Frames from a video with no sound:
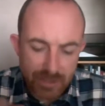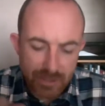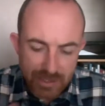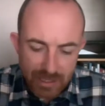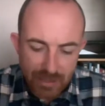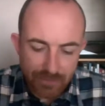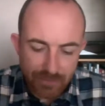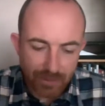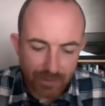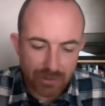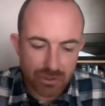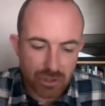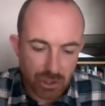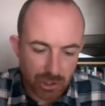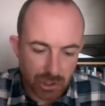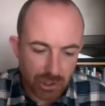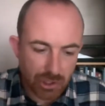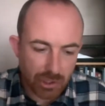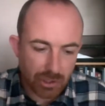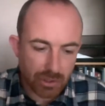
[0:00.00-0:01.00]
safe and
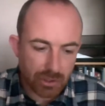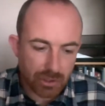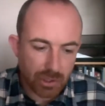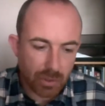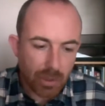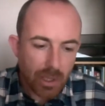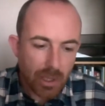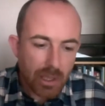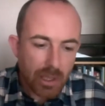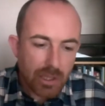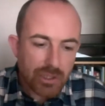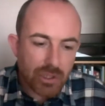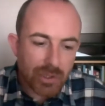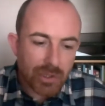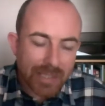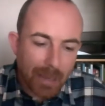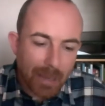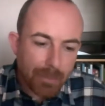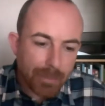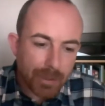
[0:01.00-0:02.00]
secure. So
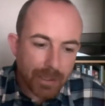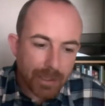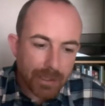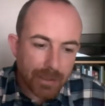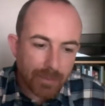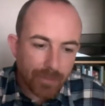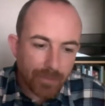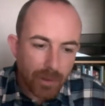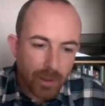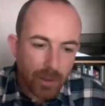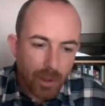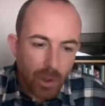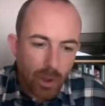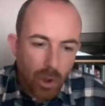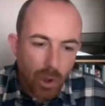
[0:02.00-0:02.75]
gambling